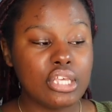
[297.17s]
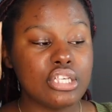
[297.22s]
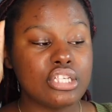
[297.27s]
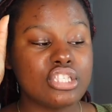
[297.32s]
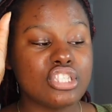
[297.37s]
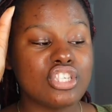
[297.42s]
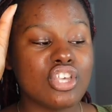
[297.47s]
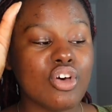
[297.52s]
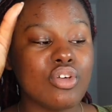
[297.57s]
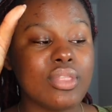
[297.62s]

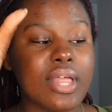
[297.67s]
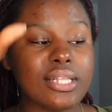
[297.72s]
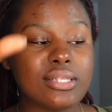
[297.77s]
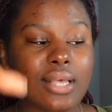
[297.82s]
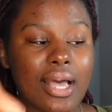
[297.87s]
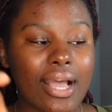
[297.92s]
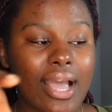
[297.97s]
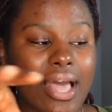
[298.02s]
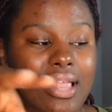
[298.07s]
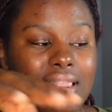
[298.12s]
So that's how
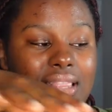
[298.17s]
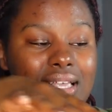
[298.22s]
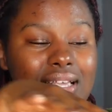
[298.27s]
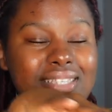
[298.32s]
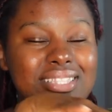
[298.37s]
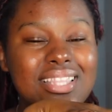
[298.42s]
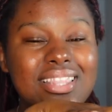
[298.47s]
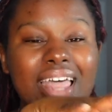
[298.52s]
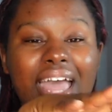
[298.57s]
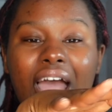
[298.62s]
I got
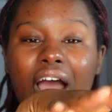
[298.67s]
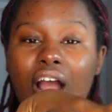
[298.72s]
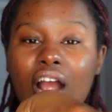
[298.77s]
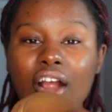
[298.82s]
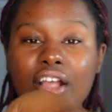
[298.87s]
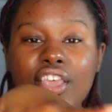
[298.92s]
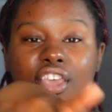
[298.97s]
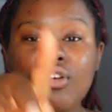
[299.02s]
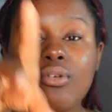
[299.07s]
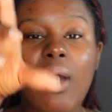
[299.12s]
this. They are
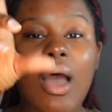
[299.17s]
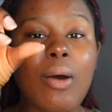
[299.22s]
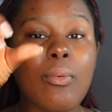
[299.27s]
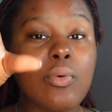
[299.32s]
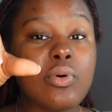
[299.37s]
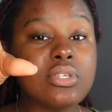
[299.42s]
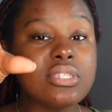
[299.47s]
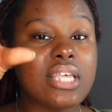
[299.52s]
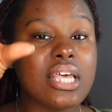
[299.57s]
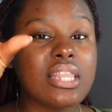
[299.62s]
cute. I
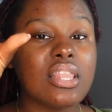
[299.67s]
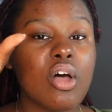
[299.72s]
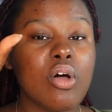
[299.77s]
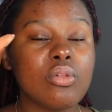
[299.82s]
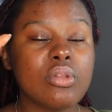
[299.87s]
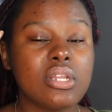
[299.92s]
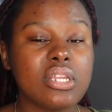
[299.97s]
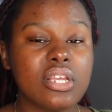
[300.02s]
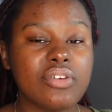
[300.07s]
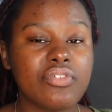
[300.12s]
will say the
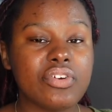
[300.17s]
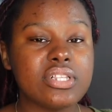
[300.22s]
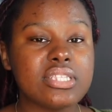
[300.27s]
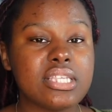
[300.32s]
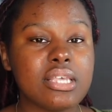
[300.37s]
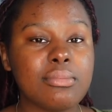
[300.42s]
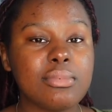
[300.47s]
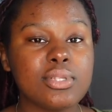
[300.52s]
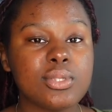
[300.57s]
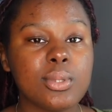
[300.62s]
only difference
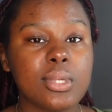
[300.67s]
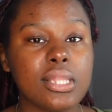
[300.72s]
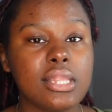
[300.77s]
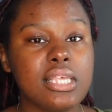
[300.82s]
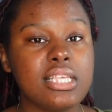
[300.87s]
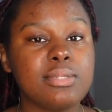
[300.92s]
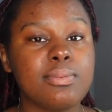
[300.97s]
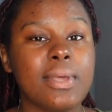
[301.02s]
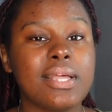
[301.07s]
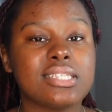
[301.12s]
in between
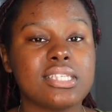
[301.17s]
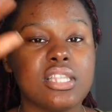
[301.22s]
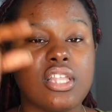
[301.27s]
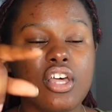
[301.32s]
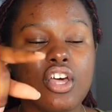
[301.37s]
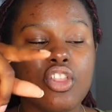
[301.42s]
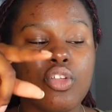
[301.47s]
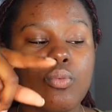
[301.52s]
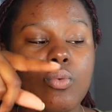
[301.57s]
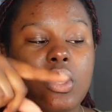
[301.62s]
these pants and the
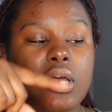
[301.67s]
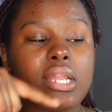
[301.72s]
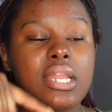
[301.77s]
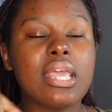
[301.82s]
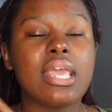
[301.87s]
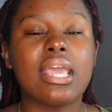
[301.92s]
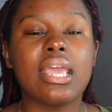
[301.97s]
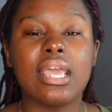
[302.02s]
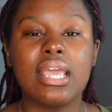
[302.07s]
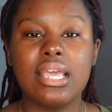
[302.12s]
other one
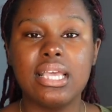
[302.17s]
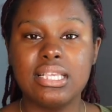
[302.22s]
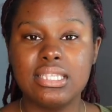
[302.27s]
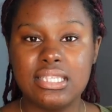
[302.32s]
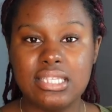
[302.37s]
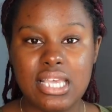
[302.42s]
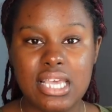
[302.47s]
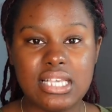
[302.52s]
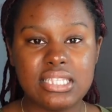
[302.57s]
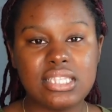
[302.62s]

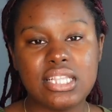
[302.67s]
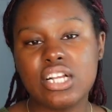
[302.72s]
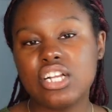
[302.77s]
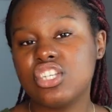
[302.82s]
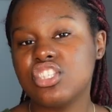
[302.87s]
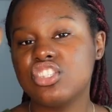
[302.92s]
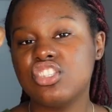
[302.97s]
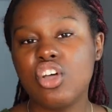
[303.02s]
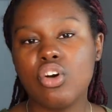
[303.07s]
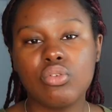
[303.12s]
is, yes, there
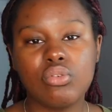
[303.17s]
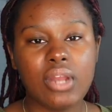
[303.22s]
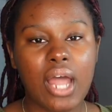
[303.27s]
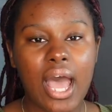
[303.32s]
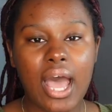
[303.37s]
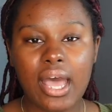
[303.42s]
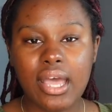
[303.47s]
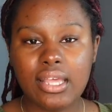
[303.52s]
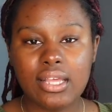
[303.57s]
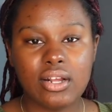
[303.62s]
is no
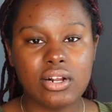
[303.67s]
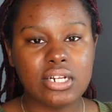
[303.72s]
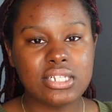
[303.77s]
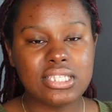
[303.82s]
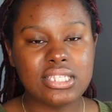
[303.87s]
knot or